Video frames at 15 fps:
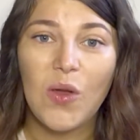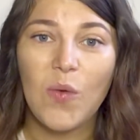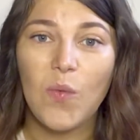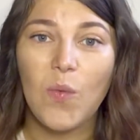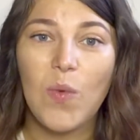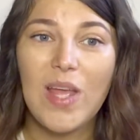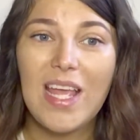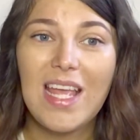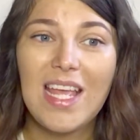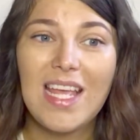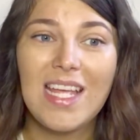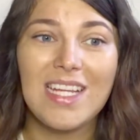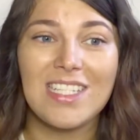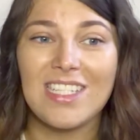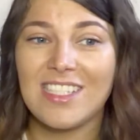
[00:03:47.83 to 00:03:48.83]

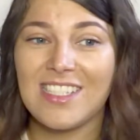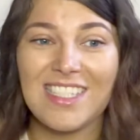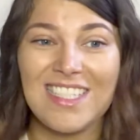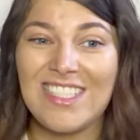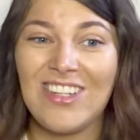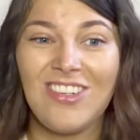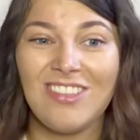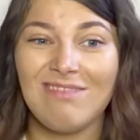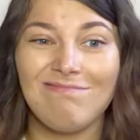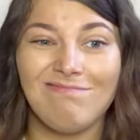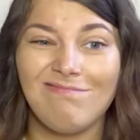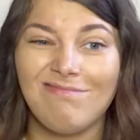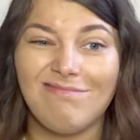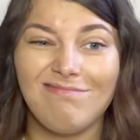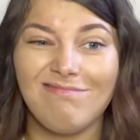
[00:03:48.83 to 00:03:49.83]
We just did not
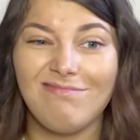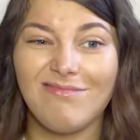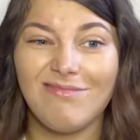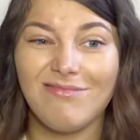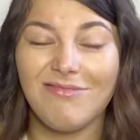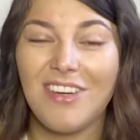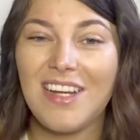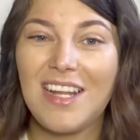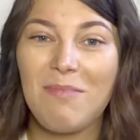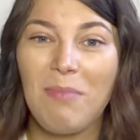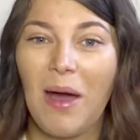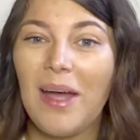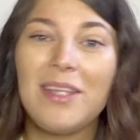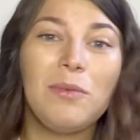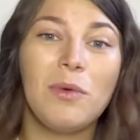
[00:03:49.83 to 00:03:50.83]
really
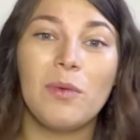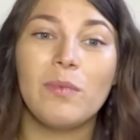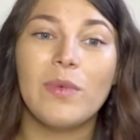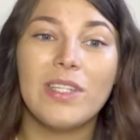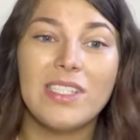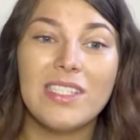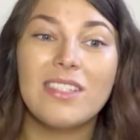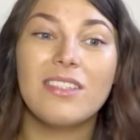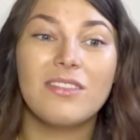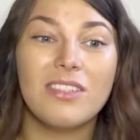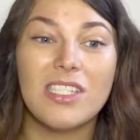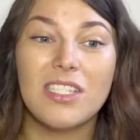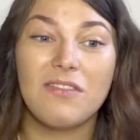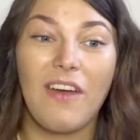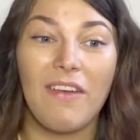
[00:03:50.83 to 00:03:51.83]
buy one. We
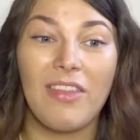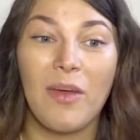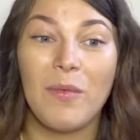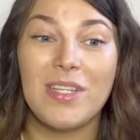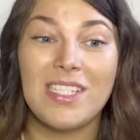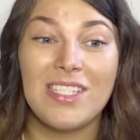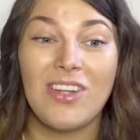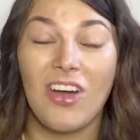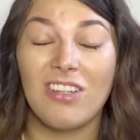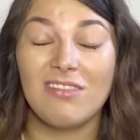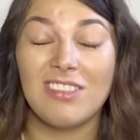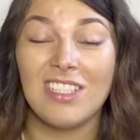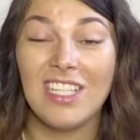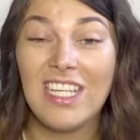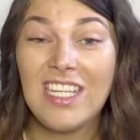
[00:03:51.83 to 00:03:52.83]
just found that we did not
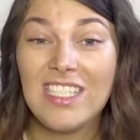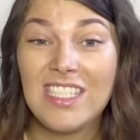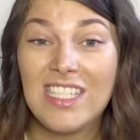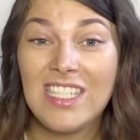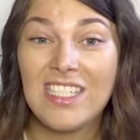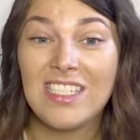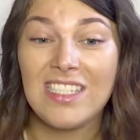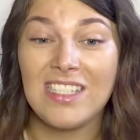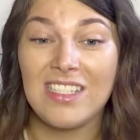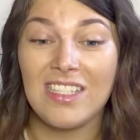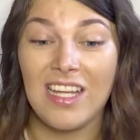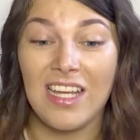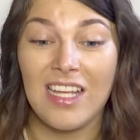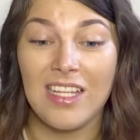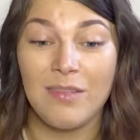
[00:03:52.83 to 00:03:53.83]
need it.
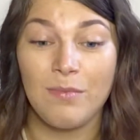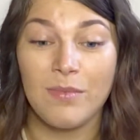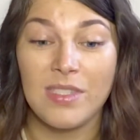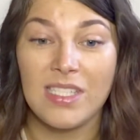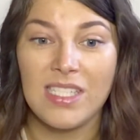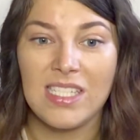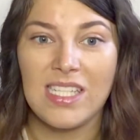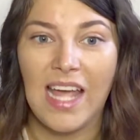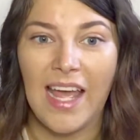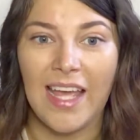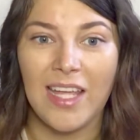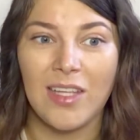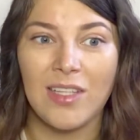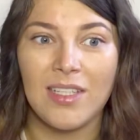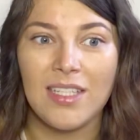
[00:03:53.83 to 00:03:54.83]

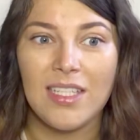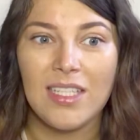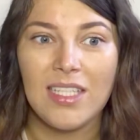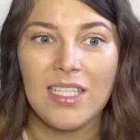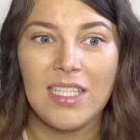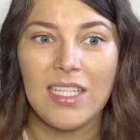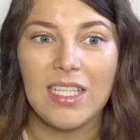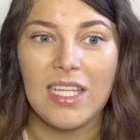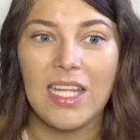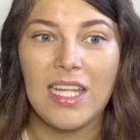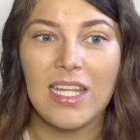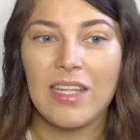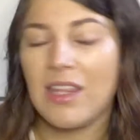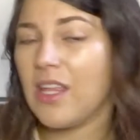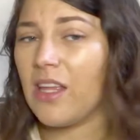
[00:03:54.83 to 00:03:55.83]
Didier,
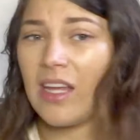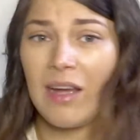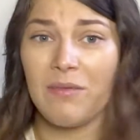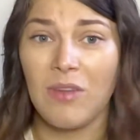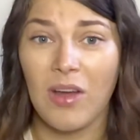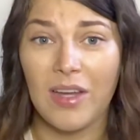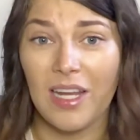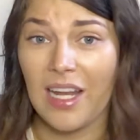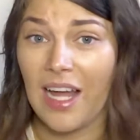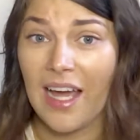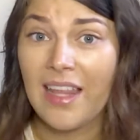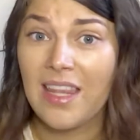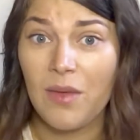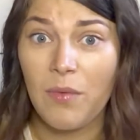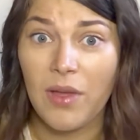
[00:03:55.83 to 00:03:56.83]
I'm not gonna
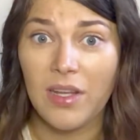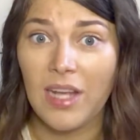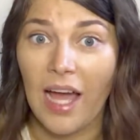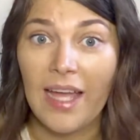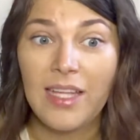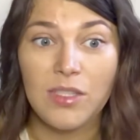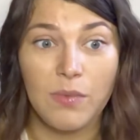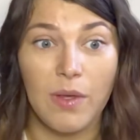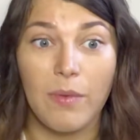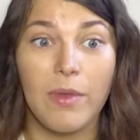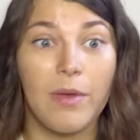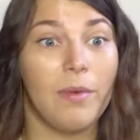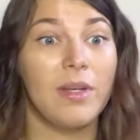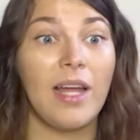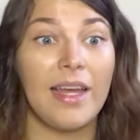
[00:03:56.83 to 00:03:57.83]
lie, there were nights where we
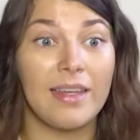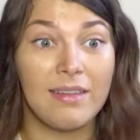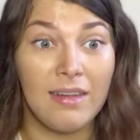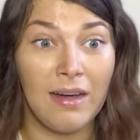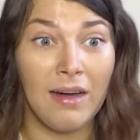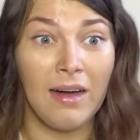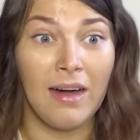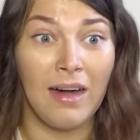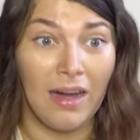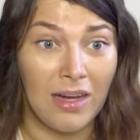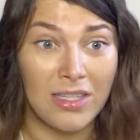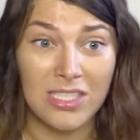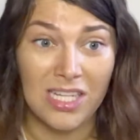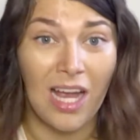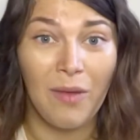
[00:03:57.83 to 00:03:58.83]
were like, oh,
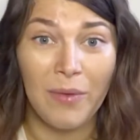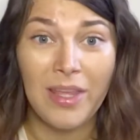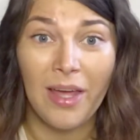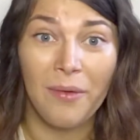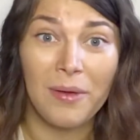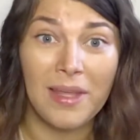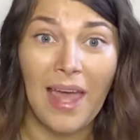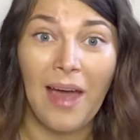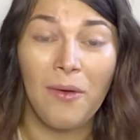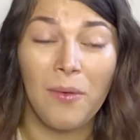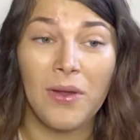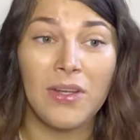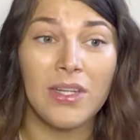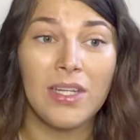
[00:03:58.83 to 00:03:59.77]
shall we go and get one?